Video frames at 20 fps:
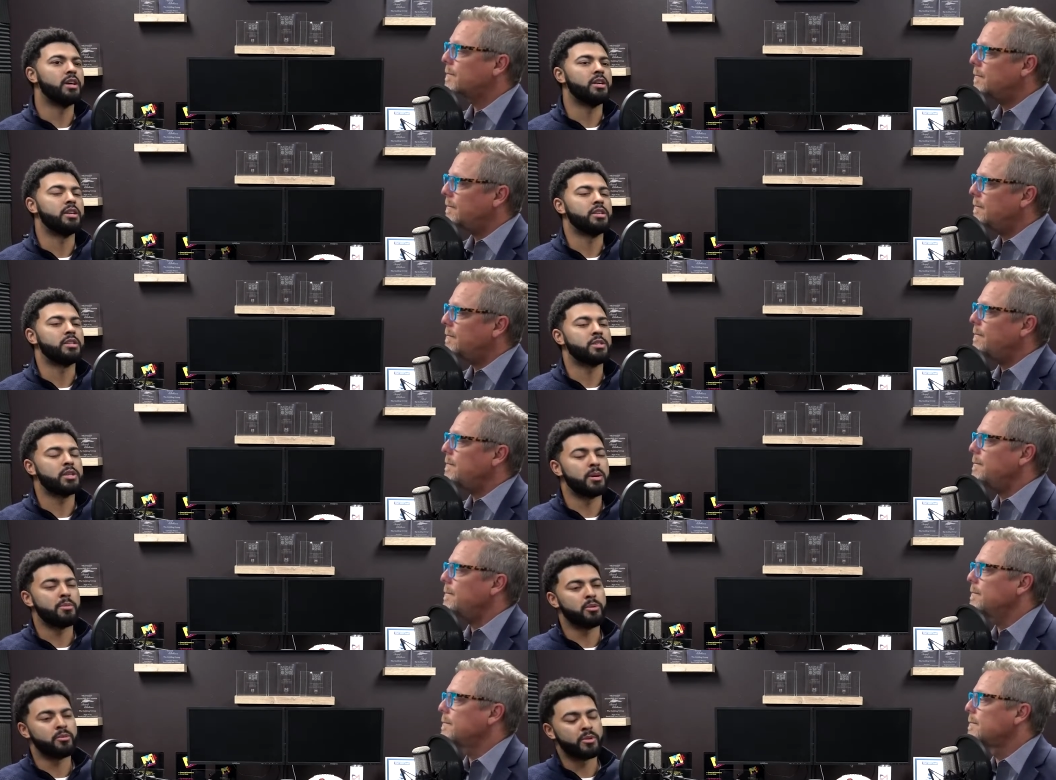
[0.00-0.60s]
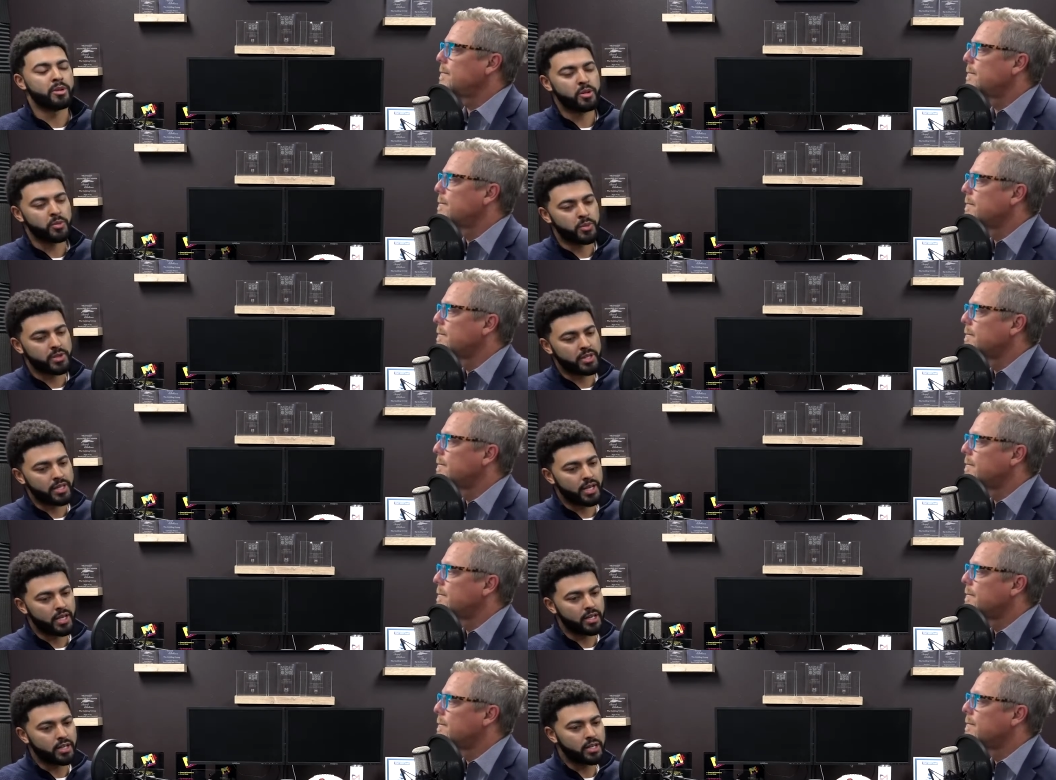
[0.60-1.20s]
Speaker 1: Supplemented with
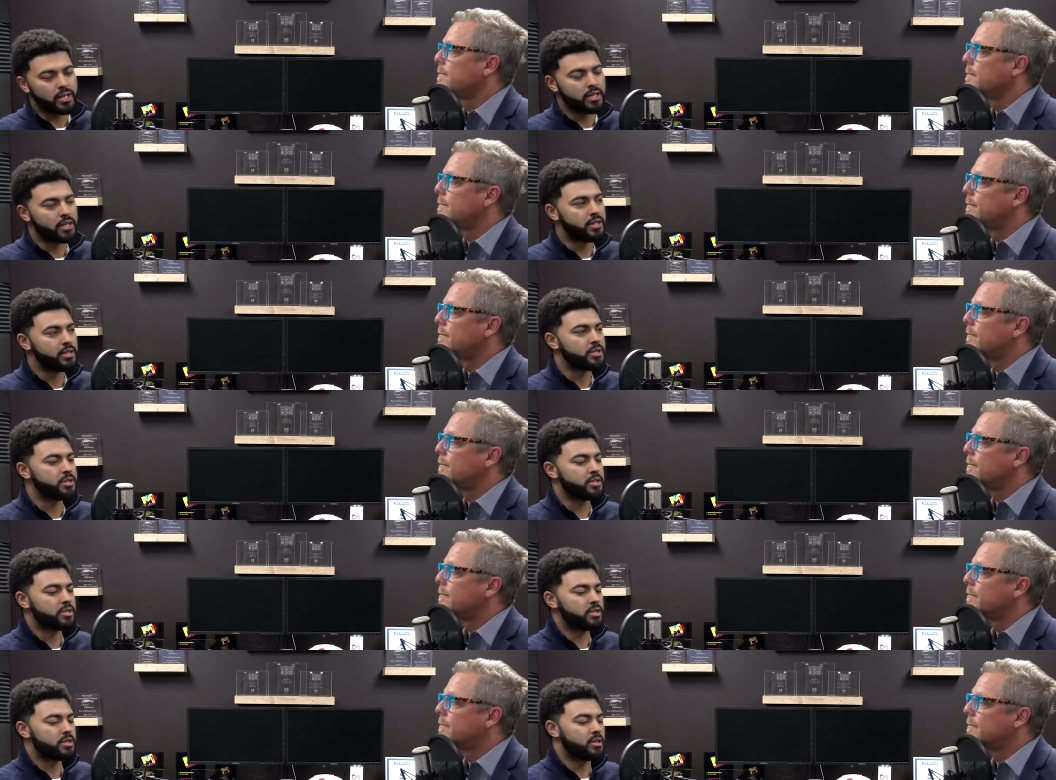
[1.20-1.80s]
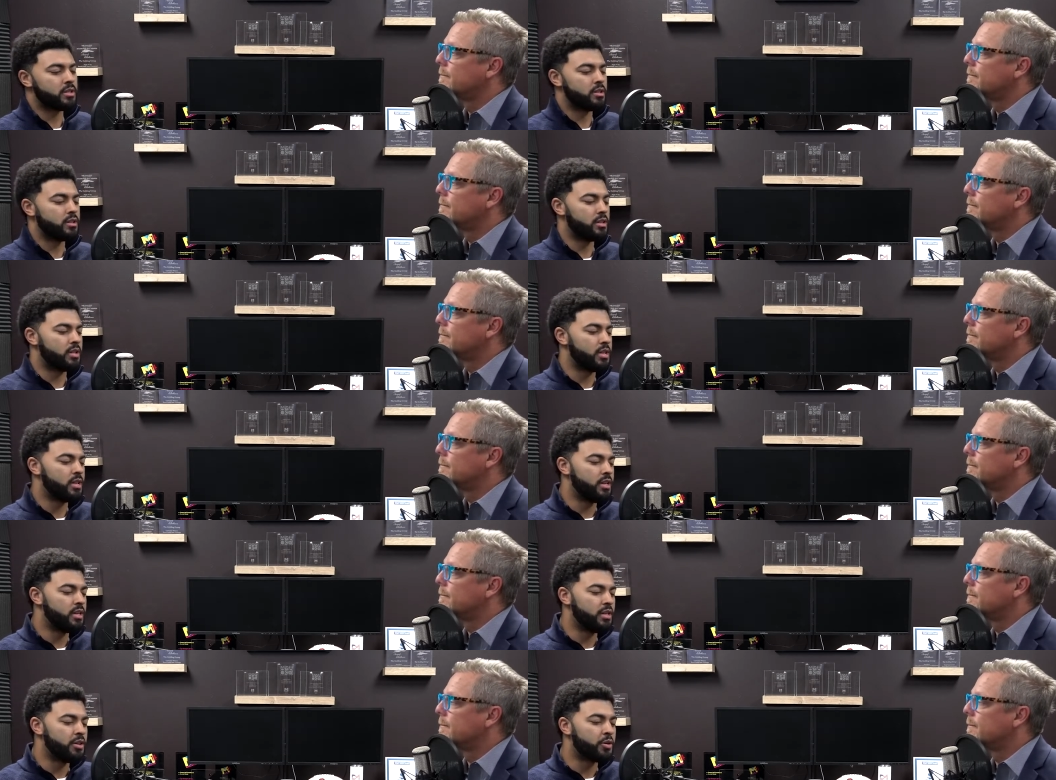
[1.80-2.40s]
that is
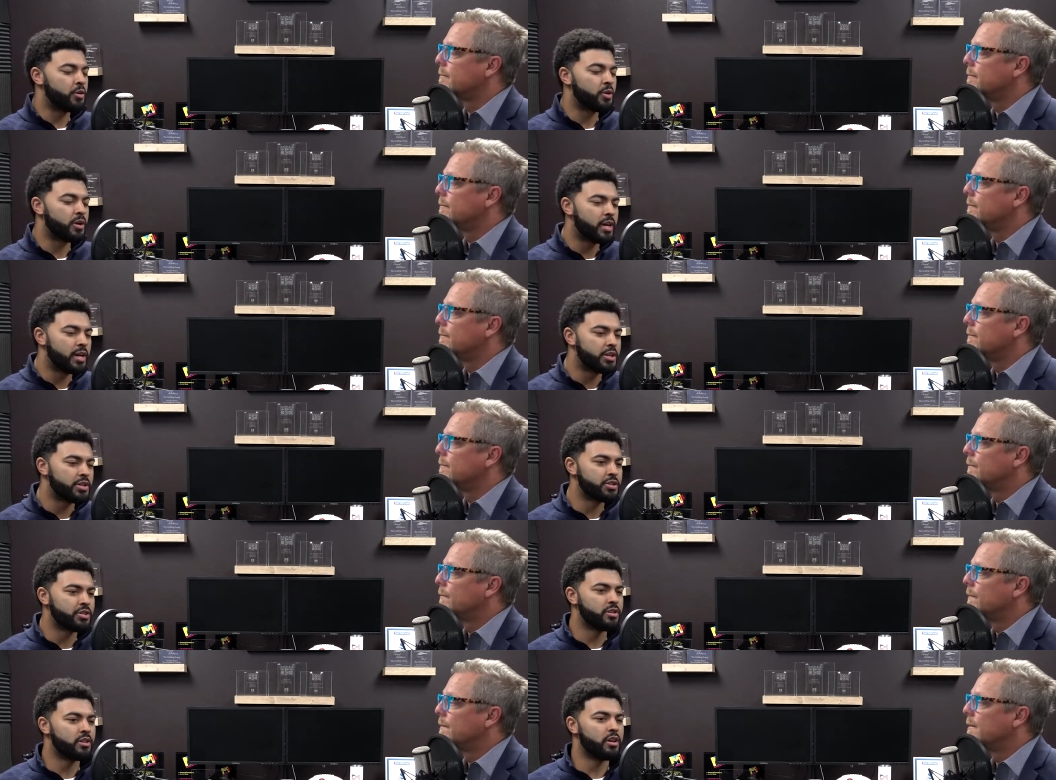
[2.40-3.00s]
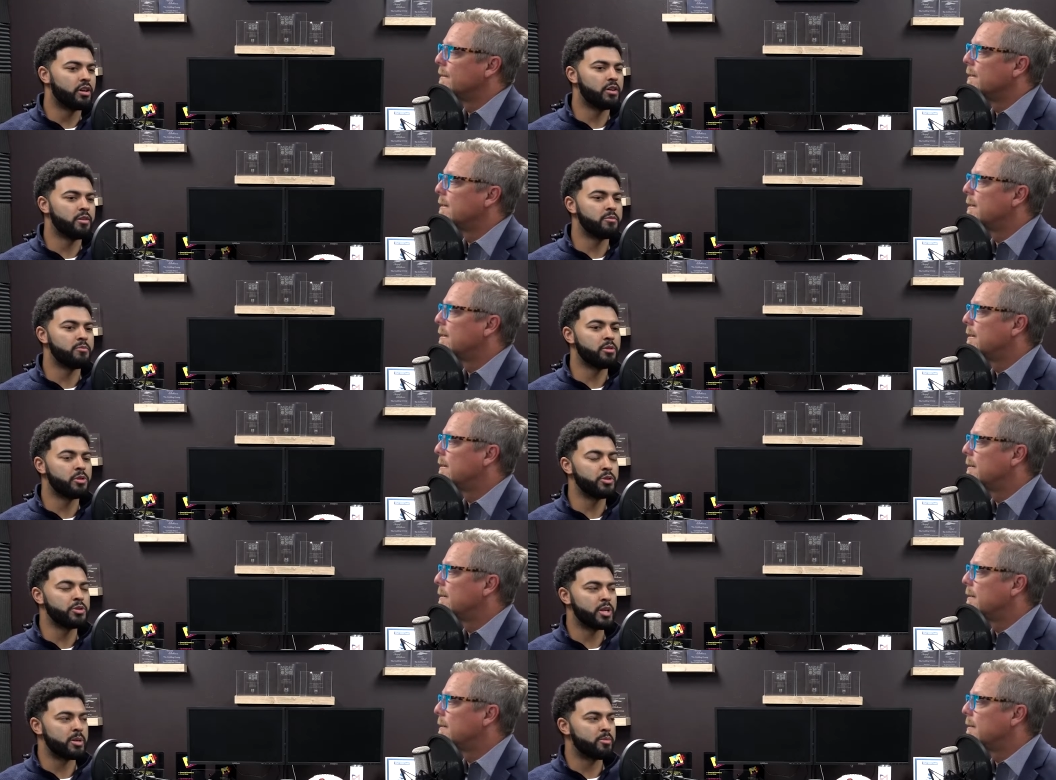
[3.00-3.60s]
the creation of
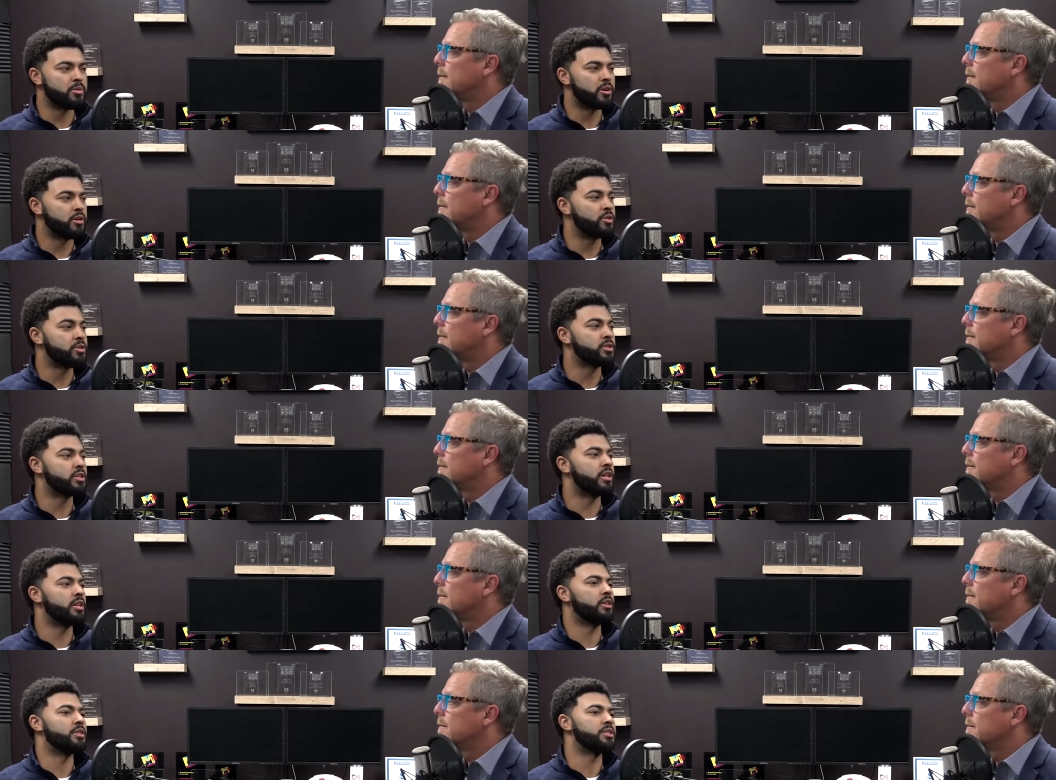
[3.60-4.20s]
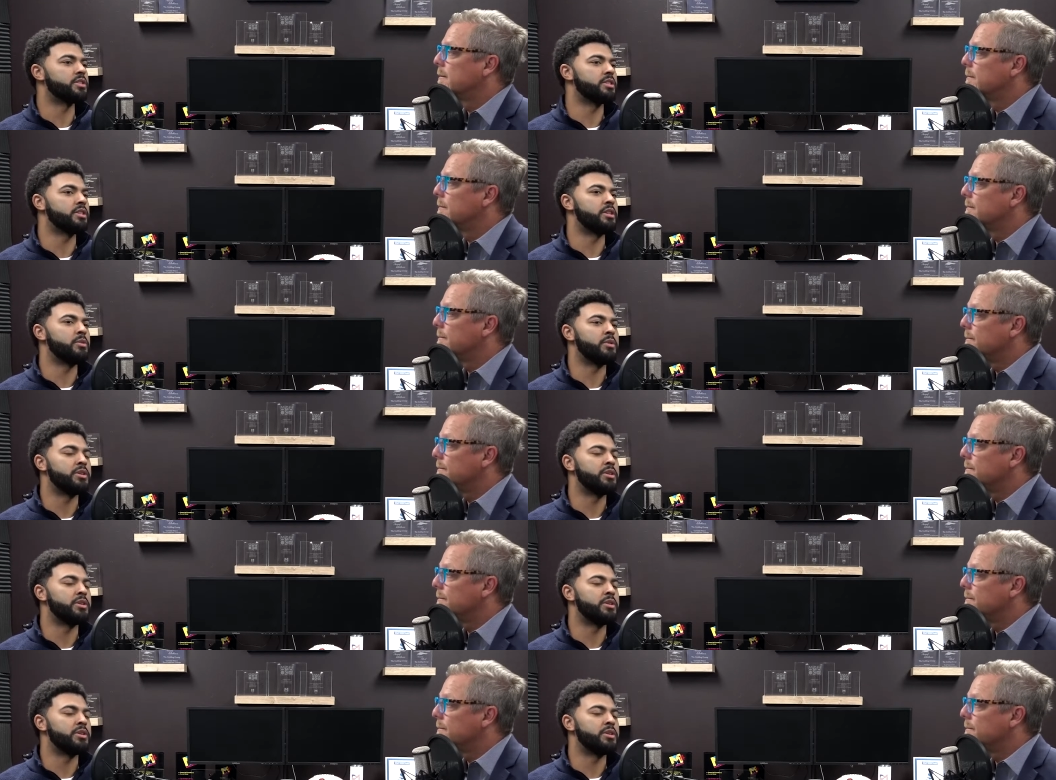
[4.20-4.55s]
Blue Jay Partners LLC,